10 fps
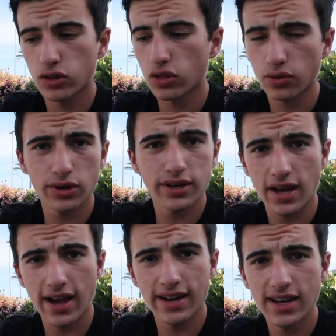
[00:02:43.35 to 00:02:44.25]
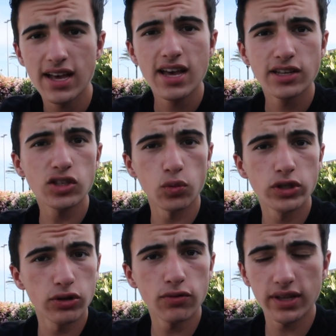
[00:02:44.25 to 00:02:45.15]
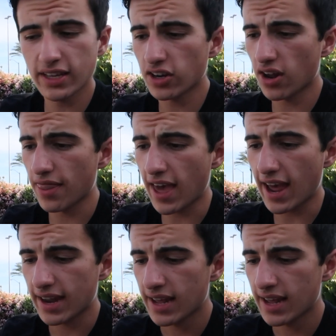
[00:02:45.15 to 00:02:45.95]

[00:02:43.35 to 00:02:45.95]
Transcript: 39. So we're doing really good on that.